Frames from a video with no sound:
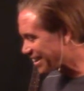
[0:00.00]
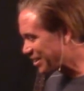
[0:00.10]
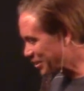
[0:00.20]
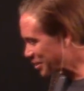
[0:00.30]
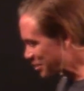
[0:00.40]

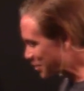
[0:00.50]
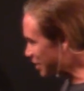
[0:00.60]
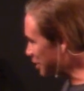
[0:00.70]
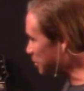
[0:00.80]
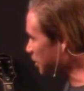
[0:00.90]
you know, it's interesting
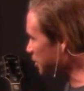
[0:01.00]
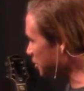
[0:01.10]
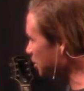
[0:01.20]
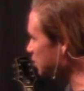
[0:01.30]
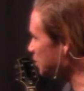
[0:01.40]
that you
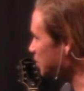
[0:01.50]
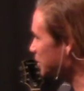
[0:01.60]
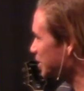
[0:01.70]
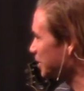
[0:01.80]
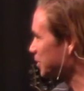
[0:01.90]
chose
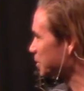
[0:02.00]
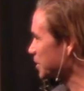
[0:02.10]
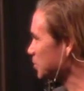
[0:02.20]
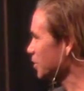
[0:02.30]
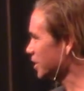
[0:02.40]
Luke. You know, Luke
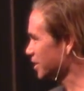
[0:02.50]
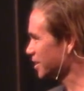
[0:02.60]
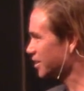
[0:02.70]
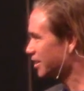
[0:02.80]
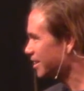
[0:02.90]
is one of
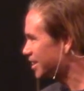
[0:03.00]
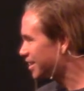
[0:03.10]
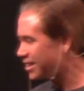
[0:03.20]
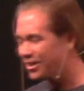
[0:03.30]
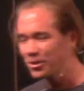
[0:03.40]
the
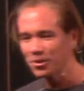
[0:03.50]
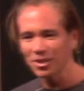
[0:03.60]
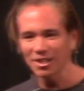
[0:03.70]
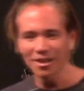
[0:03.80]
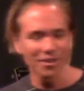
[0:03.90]

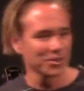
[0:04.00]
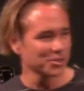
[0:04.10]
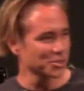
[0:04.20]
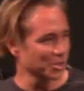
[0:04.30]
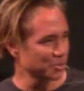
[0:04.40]
only
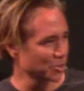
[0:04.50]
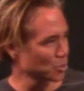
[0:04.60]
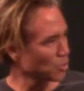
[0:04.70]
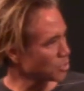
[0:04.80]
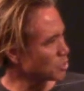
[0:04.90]
authors in scripture
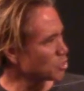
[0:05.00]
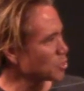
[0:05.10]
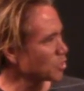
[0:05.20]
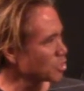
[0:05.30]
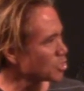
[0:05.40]
who wasn't
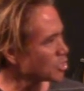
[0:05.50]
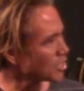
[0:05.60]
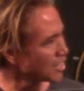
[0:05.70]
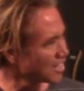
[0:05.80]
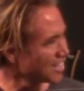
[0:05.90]
Jewish.
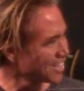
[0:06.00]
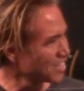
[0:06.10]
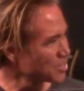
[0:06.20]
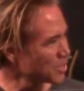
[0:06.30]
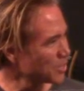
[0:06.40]

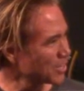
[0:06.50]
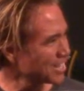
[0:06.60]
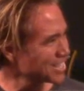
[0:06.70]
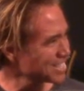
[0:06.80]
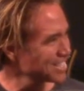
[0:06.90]
So you
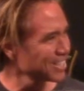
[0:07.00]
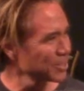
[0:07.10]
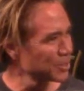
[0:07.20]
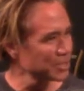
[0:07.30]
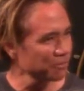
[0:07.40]
kind of see a
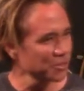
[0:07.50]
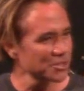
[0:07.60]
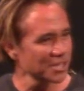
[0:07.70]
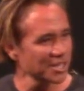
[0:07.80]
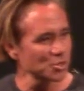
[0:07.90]
little
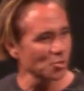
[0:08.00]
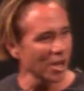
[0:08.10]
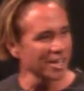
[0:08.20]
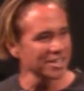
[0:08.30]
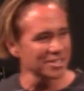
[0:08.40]
difference in his
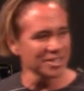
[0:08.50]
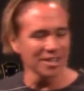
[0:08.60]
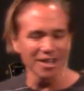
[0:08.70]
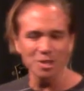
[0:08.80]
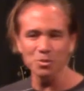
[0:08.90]
writings in the
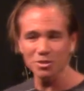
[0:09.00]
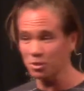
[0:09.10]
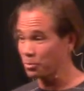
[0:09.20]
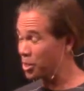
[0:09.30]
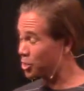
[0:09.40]
Gospels,
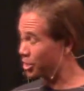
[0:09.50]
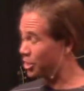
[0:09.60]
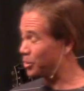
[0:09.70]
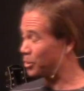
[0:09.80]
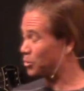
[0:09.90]
especially you
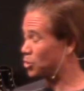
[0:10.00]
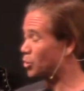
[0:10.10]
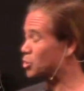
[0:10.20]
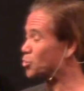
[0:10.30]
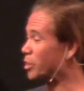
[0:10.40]
know with
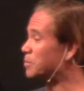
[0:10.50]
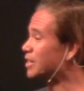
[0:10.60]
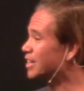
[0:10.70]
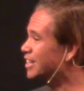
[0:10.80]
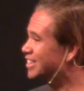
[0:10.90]
towards
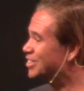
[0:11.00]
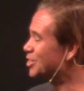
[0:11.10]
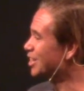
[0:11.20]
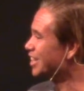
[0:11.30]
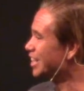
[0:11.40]
women, and you
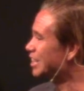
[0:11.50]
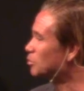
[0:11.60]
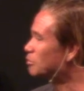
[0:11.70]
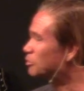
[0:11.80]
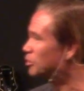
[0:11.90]
kind of get
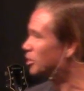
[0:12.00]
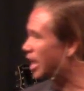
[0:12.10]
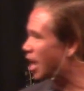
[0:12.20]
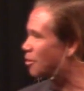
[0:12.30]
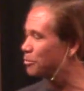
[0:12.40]
revealed
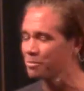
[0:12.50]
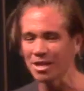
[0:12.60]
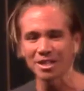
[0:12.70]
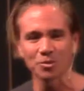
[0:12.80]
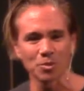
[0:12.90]
how
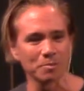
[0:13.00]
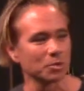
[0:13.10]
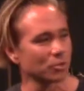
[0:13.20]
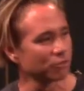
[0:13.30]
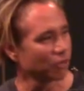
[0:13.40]
many
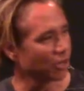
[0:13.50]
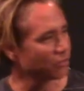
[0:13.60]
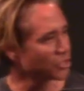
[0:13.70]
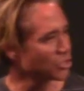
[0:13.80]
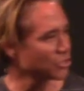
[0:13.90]
women were
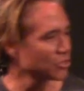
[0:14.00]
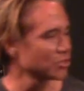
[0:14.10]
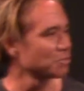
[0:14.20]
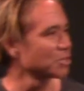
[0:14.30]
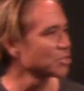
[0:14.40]
involved in
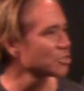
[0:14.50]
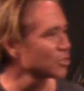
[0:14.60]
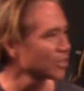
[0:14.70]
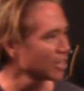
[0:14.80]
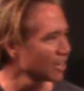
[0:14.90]
Jesus'
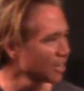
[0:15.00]
ministry